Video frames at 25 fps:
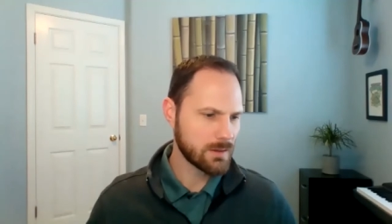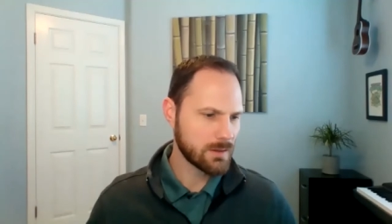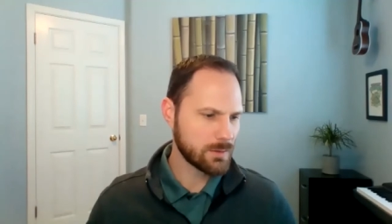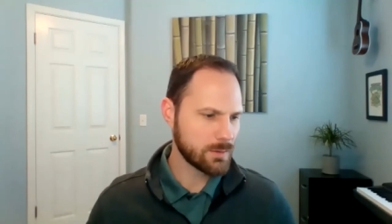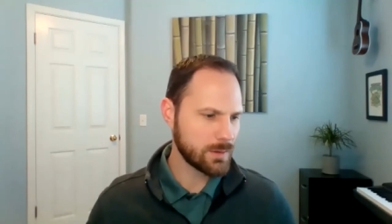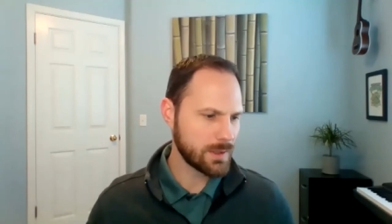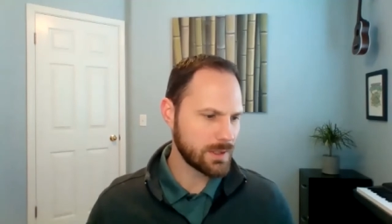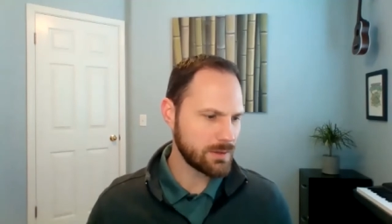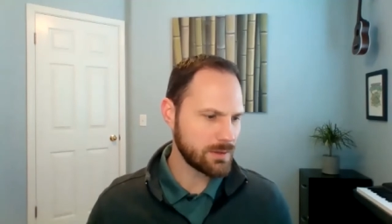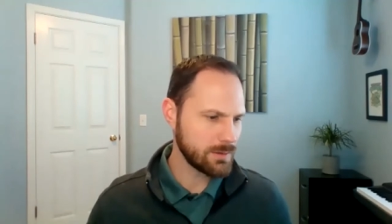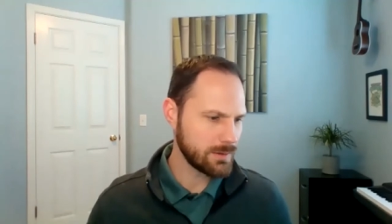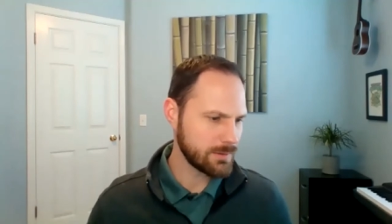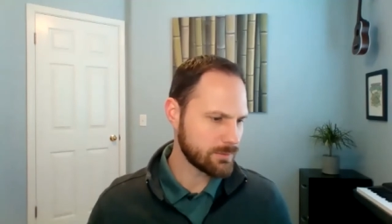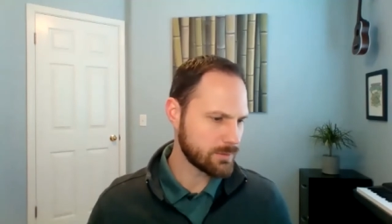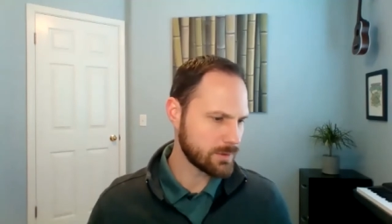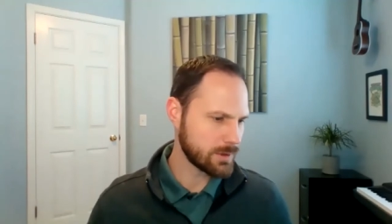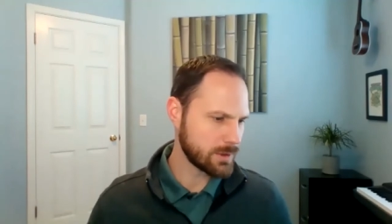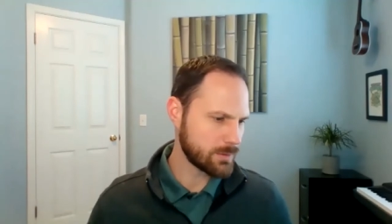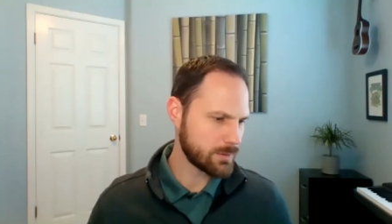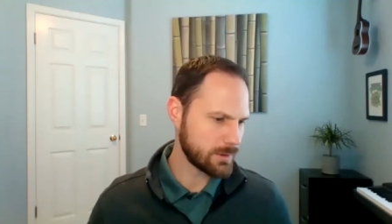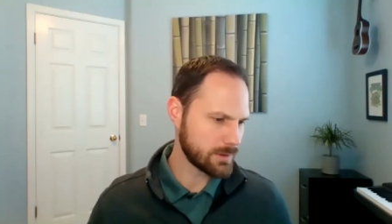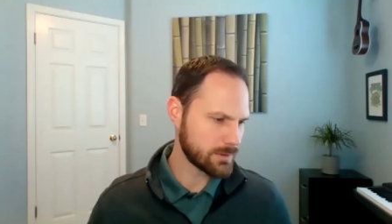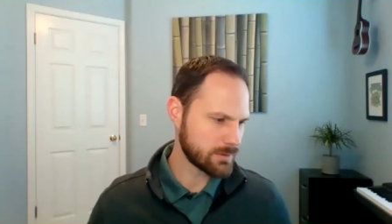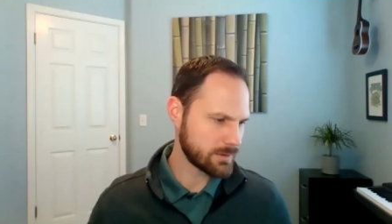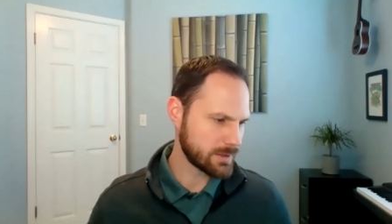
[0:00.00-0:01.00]
So I do have one
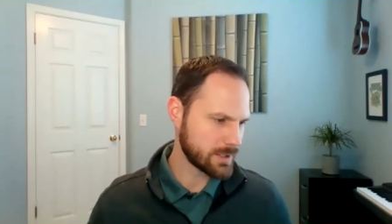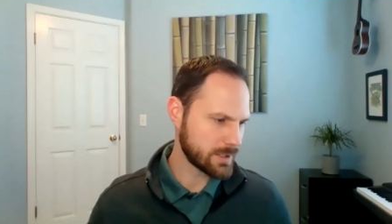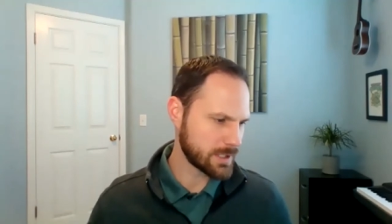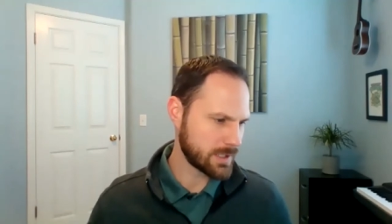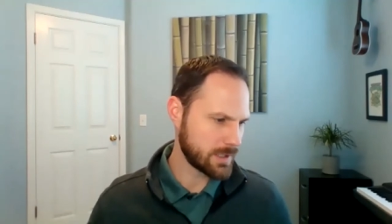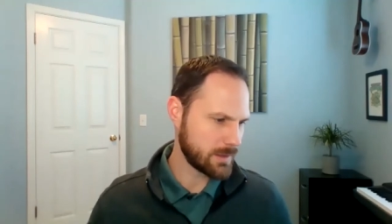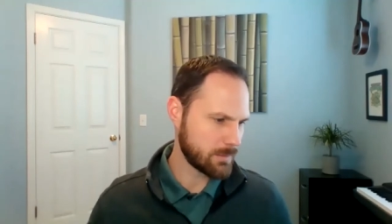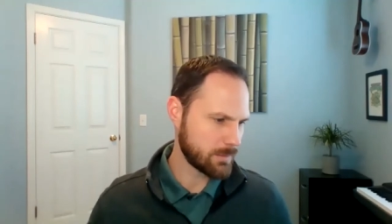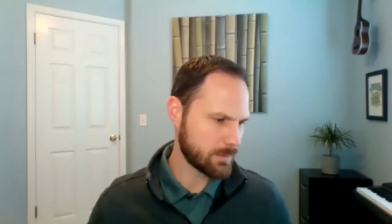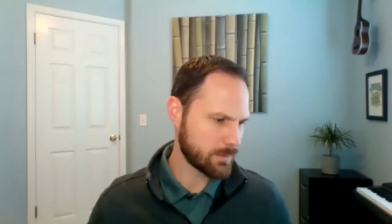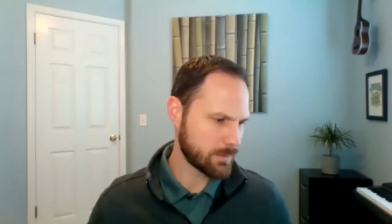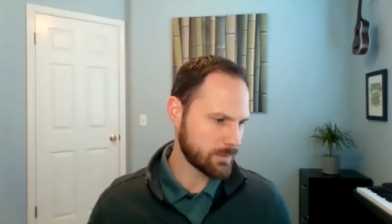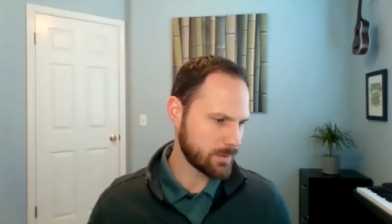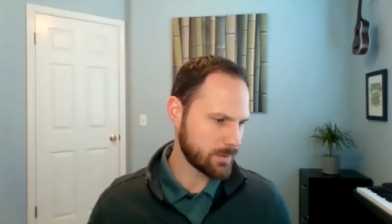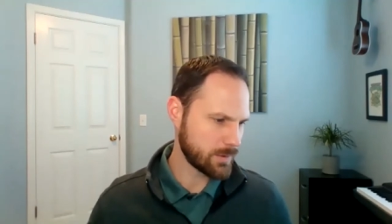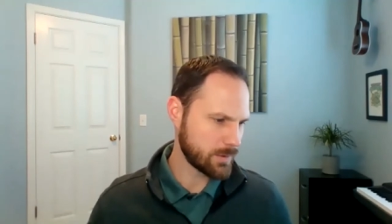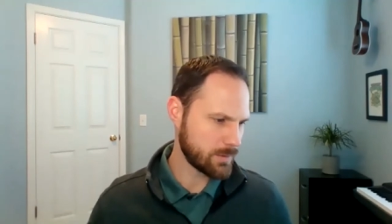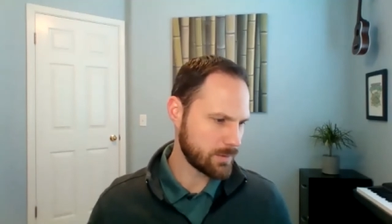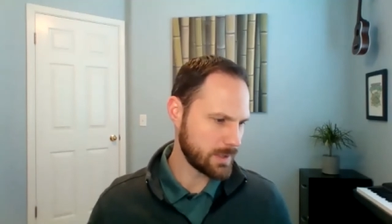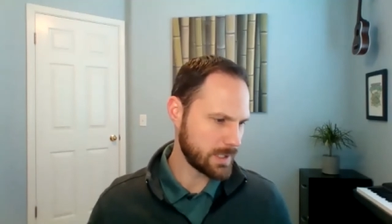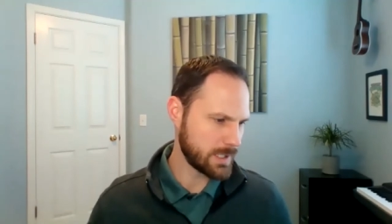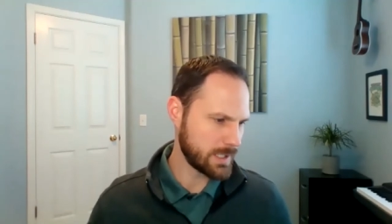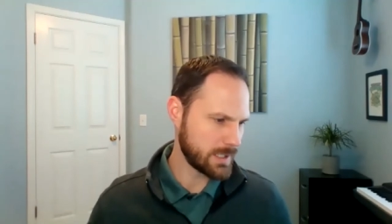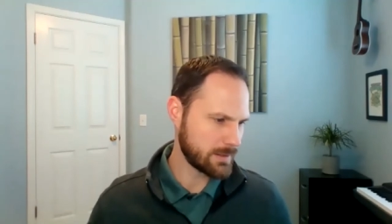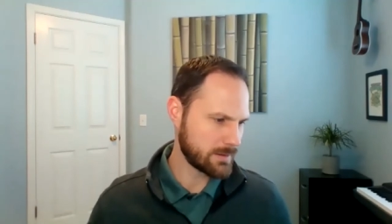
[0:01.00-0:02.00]
question that came
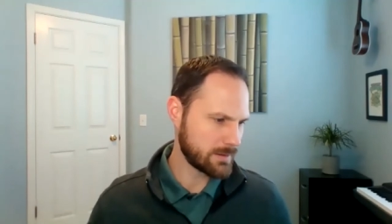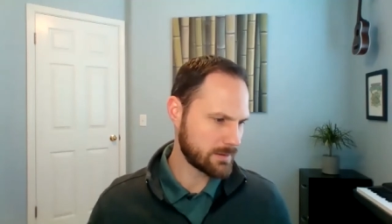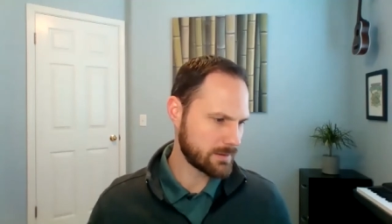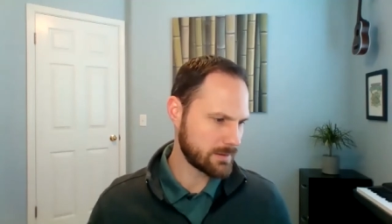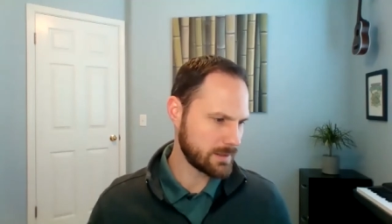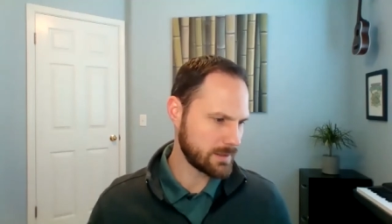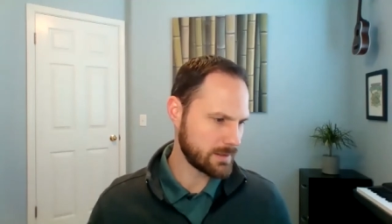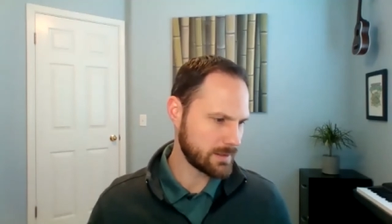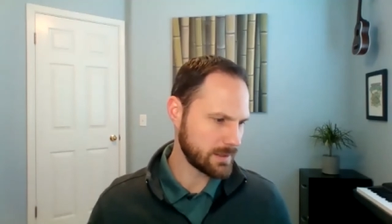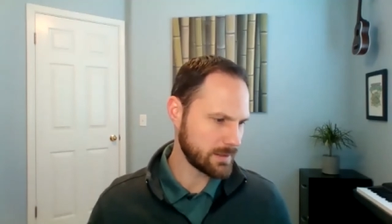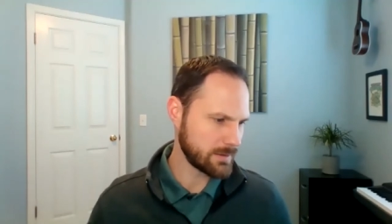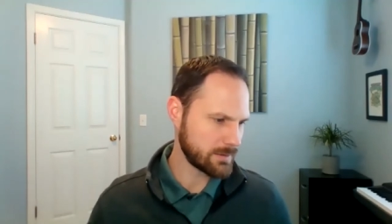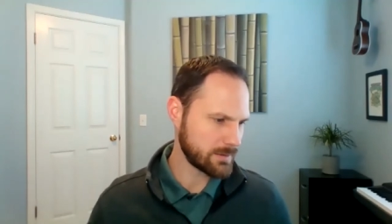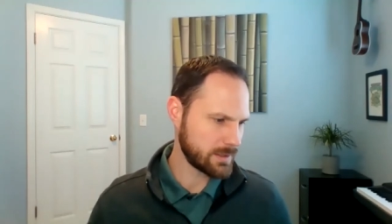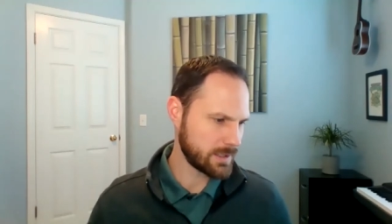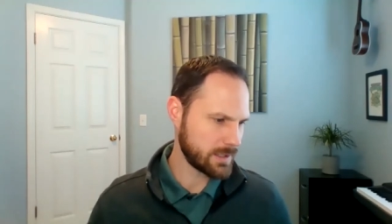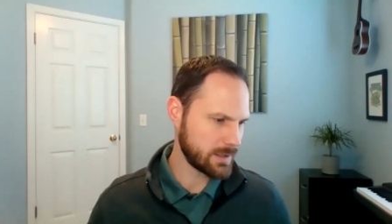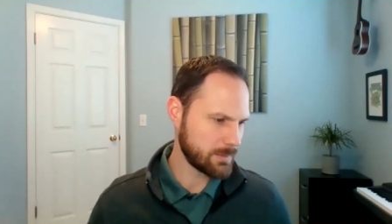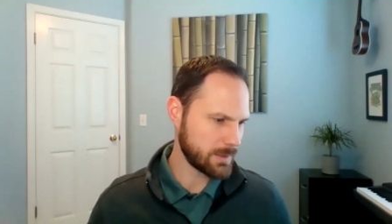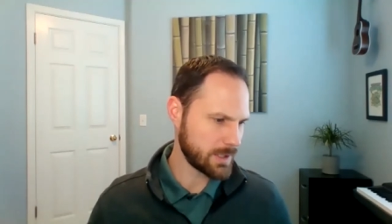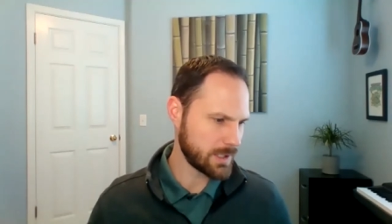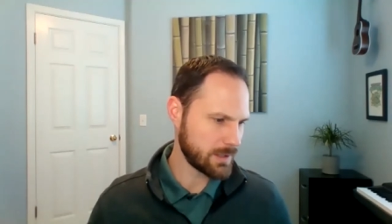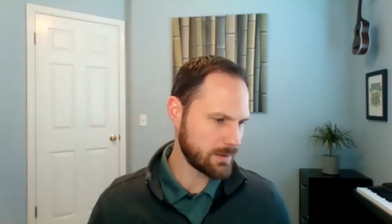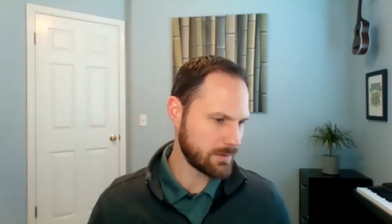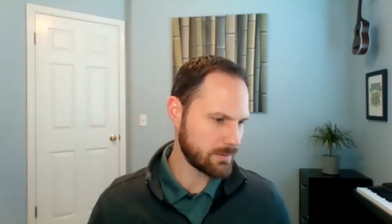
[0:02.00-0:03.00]
through, and it's it's asking
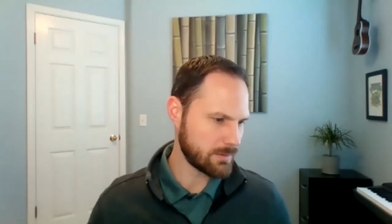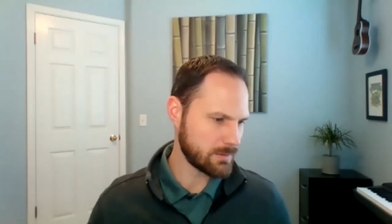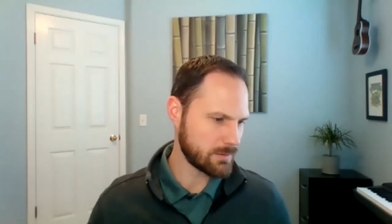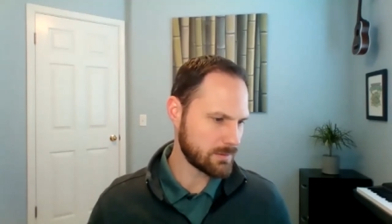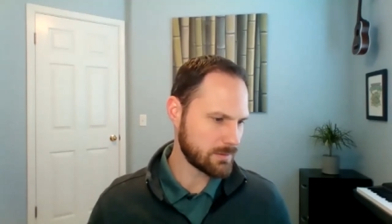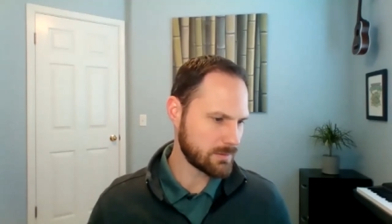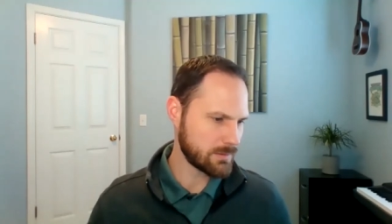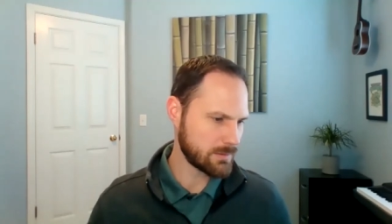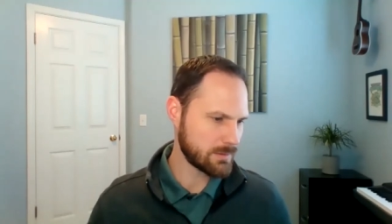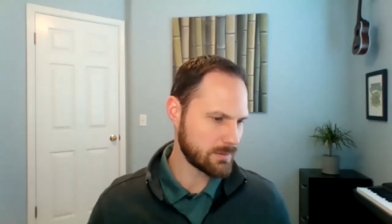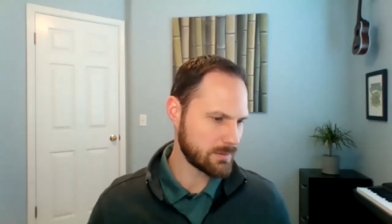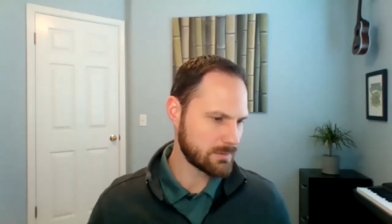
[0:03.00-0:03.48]
about,